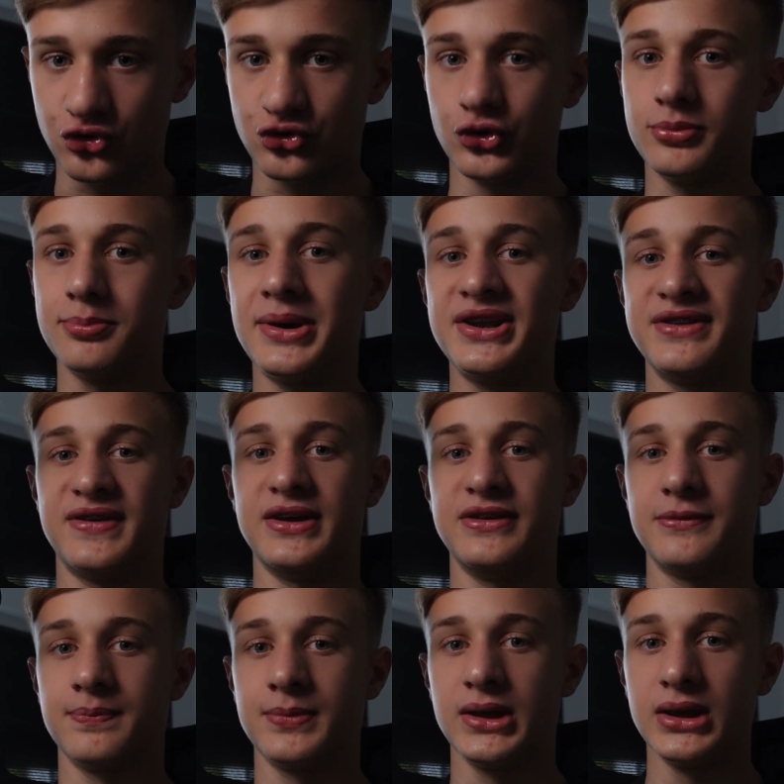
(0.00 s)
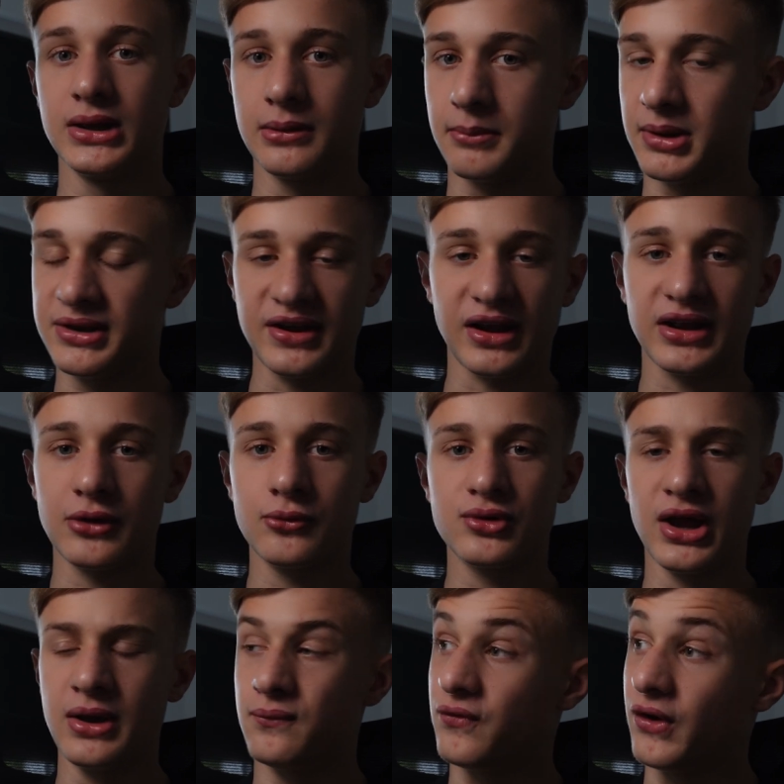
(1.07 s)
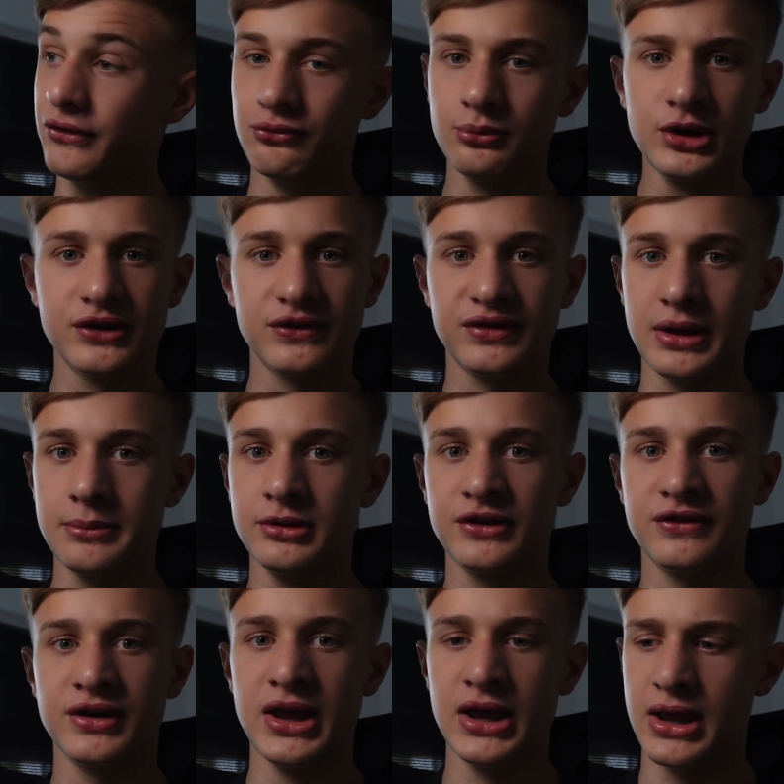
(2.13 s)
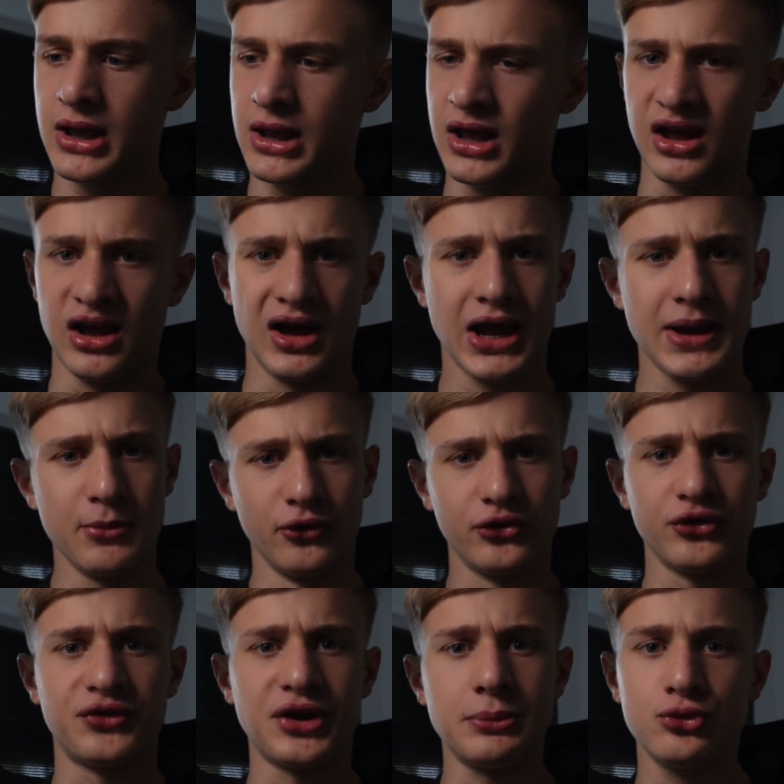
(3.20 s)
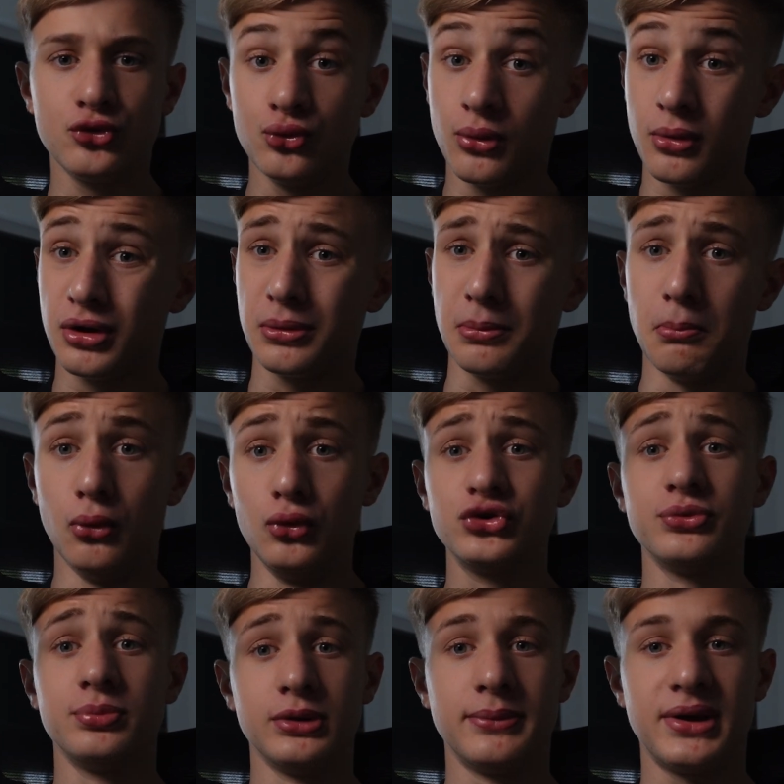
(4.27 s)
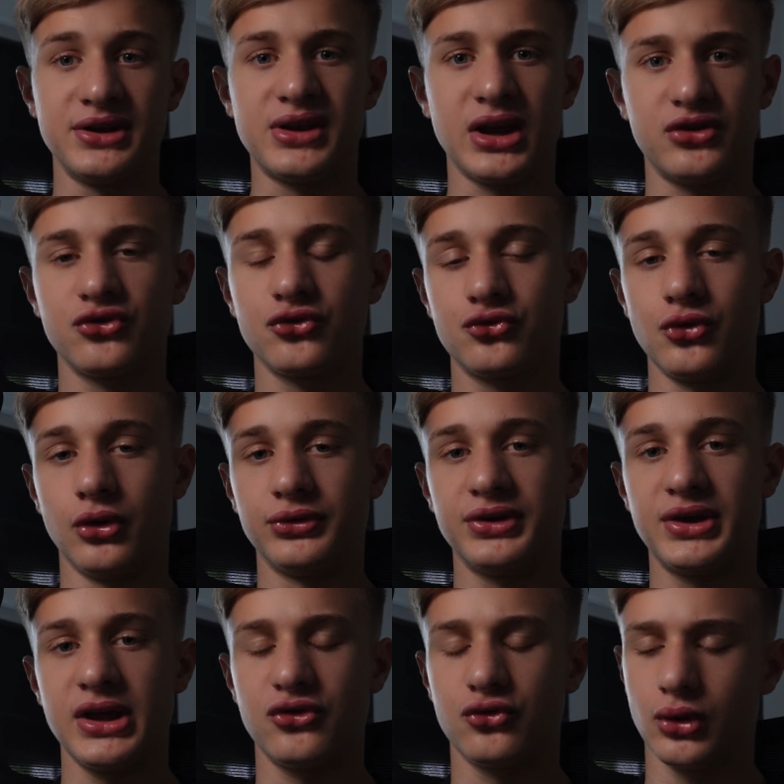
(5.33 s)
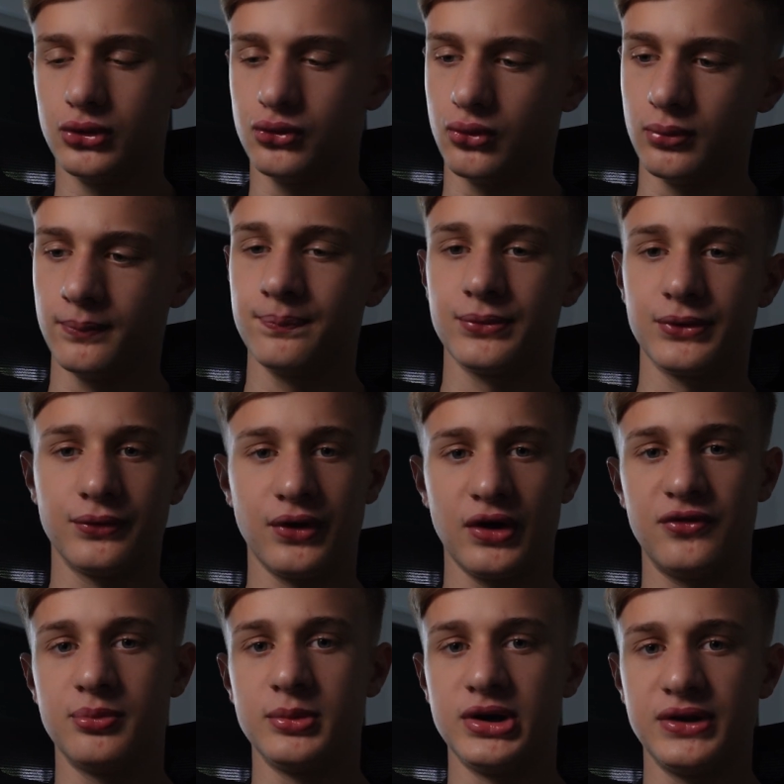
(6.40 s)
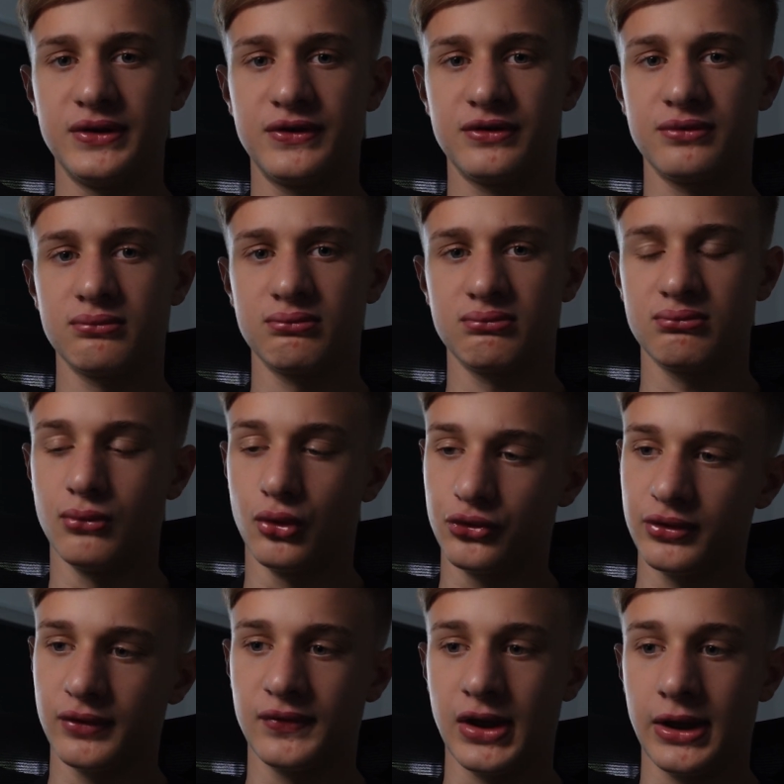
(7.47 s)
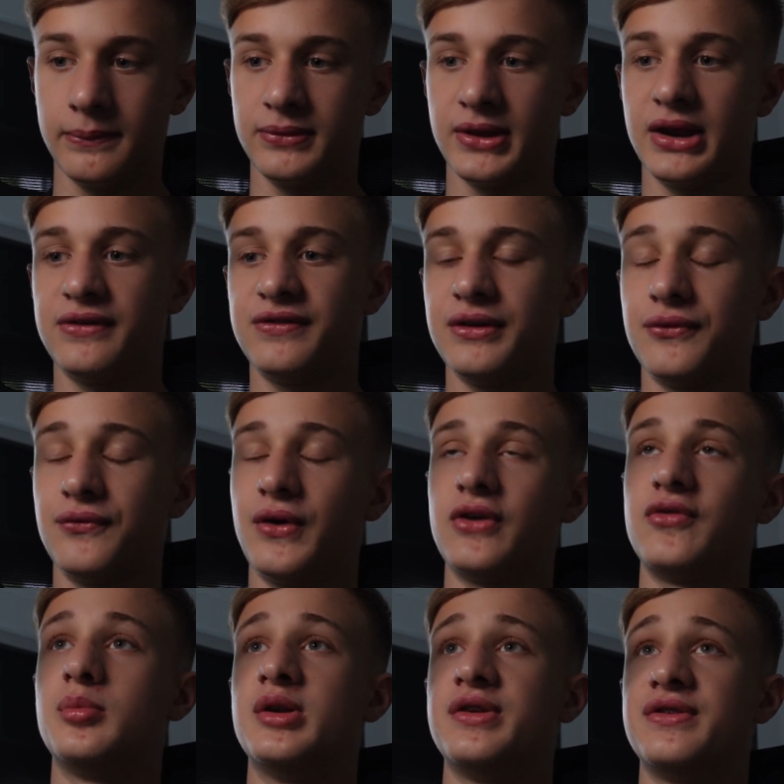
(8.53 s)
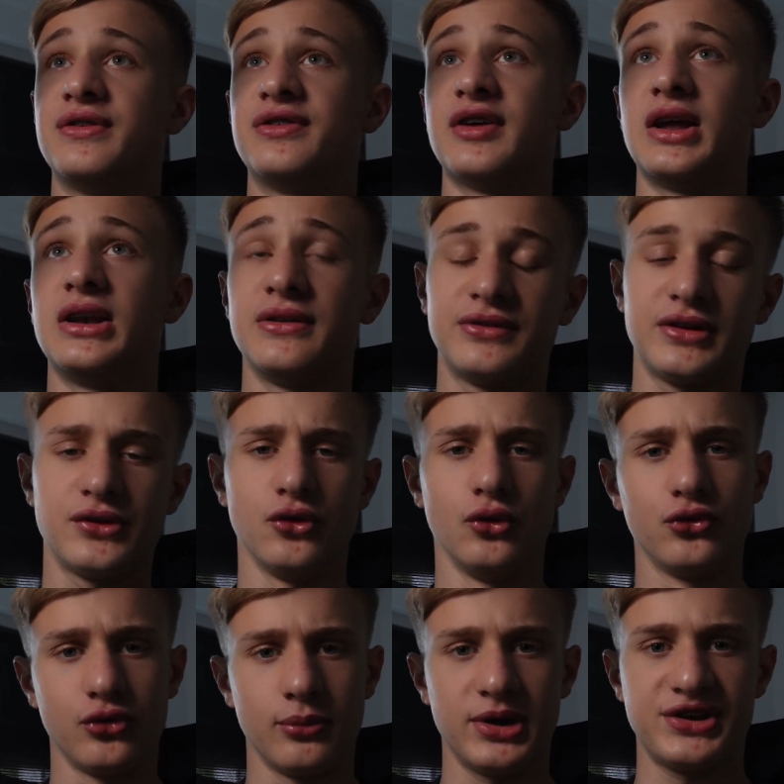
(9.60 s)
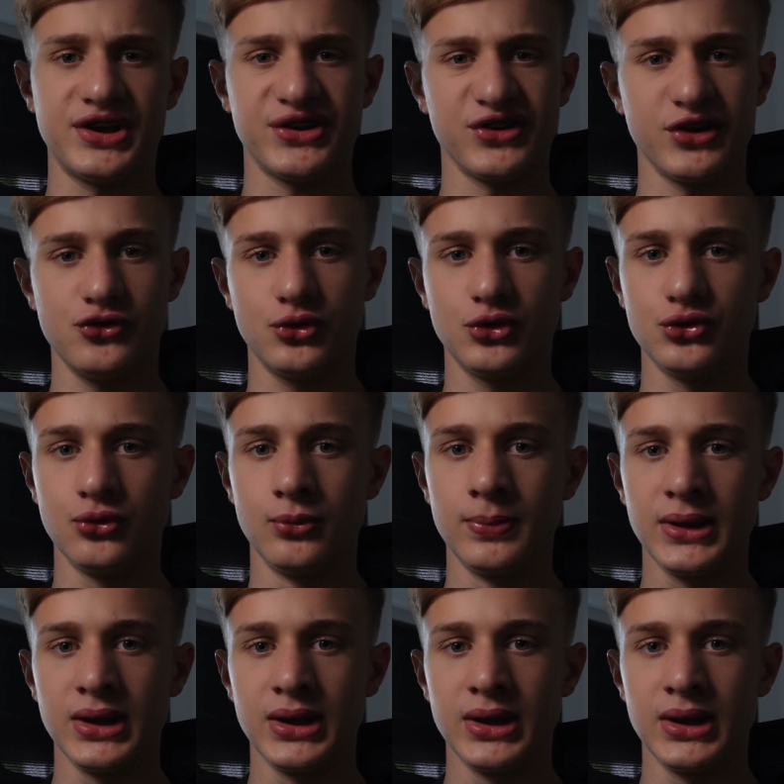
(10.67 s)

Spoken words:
should meditate. Meditate every time, 5 minutes, 10 minutes a day. I most of the time do multiple meditations throughout the day, so I do 5 minutes most of the time, then I sit 5 minutes in silence, that's also a meditation that you can do,